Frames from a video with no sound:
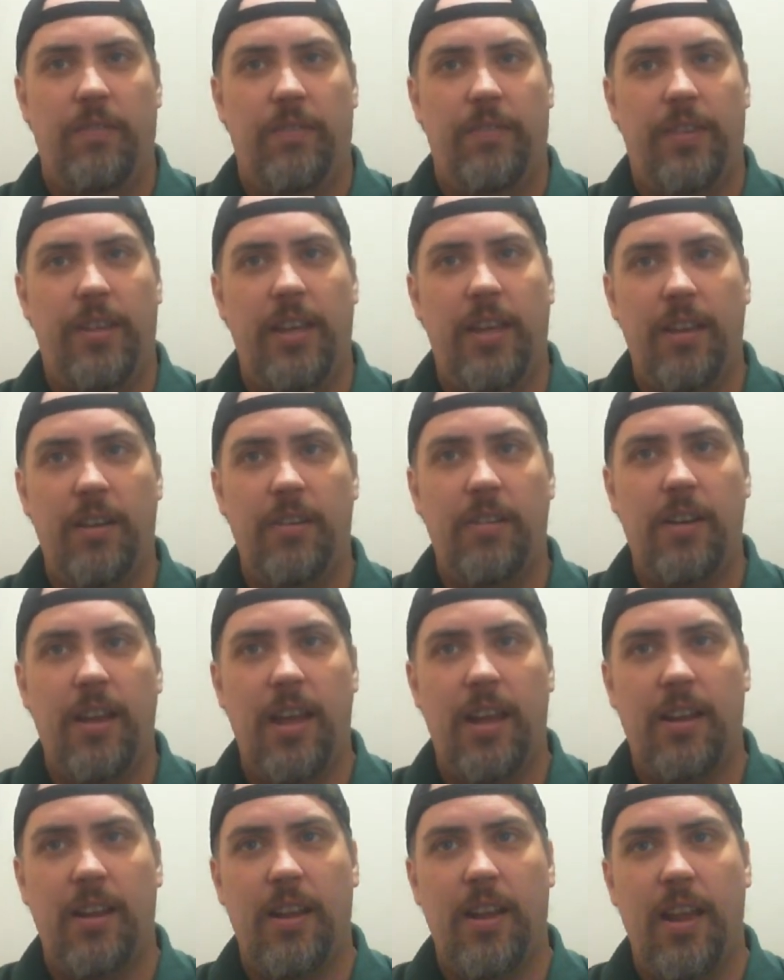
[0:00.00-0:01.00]
The
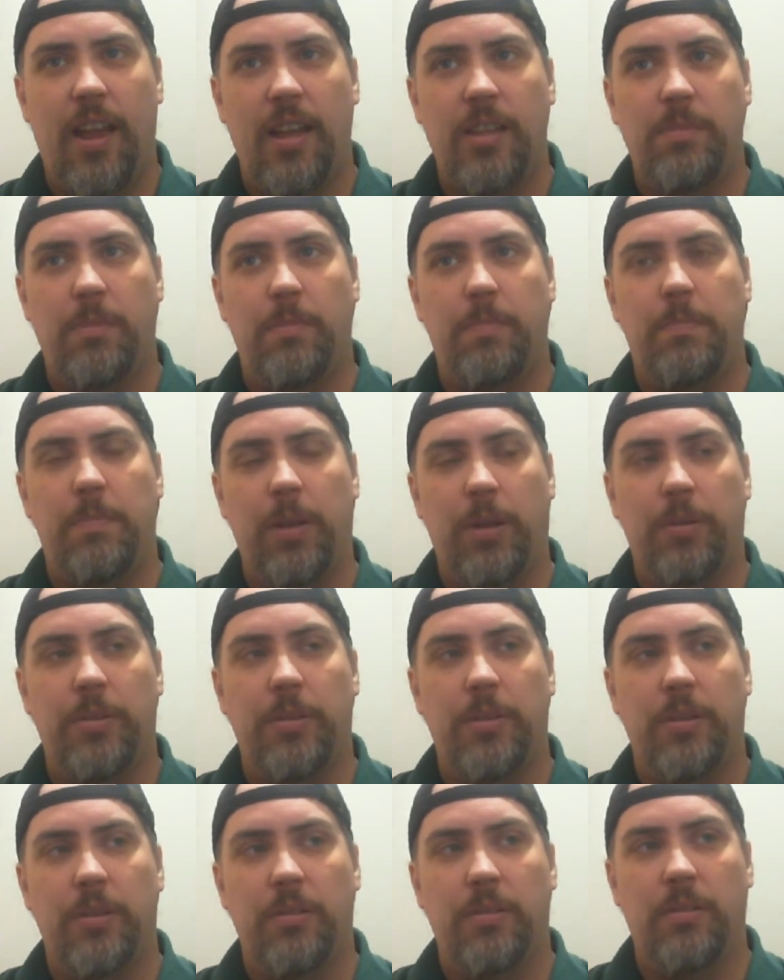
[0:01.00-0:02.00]
internet has been built
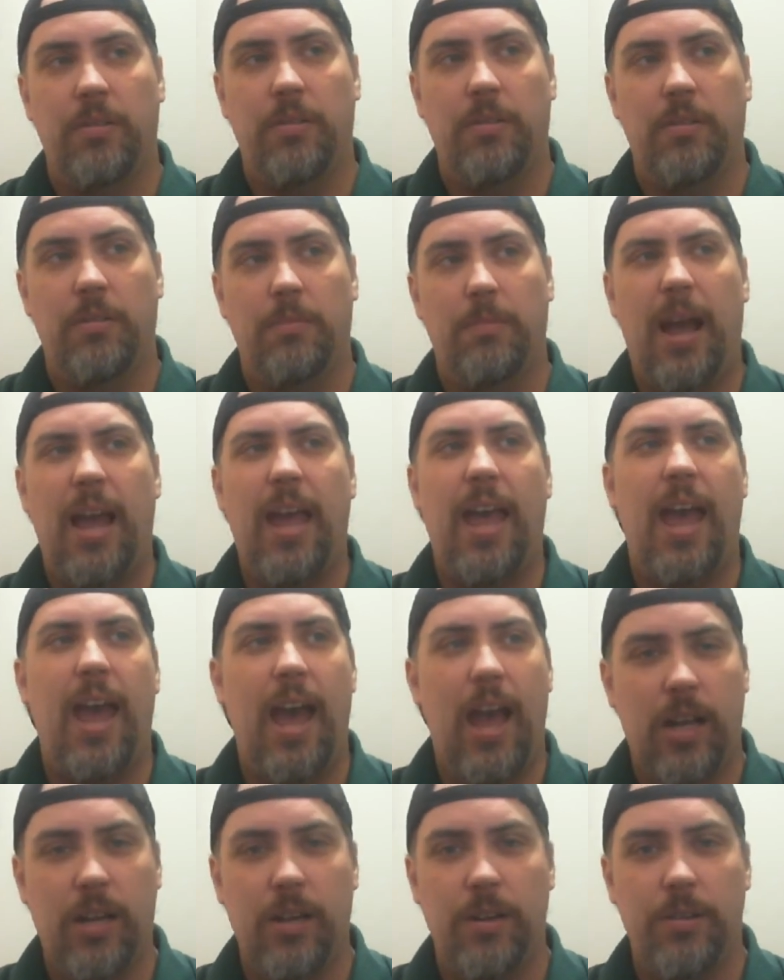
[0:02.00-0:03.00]
by
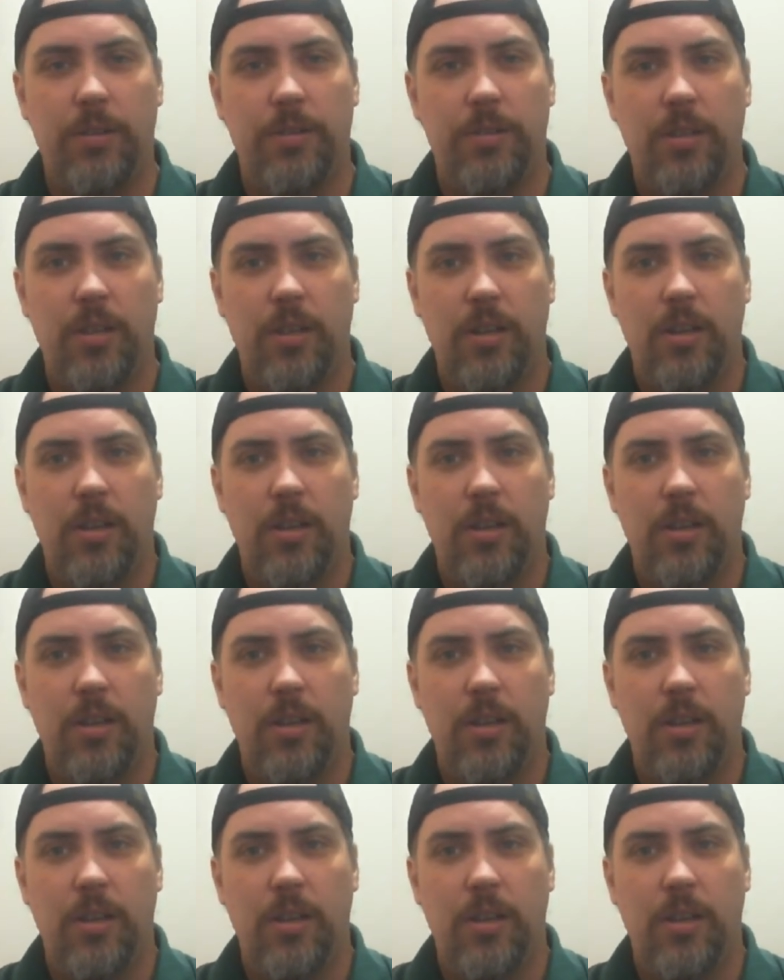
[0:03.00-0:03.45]
hackers,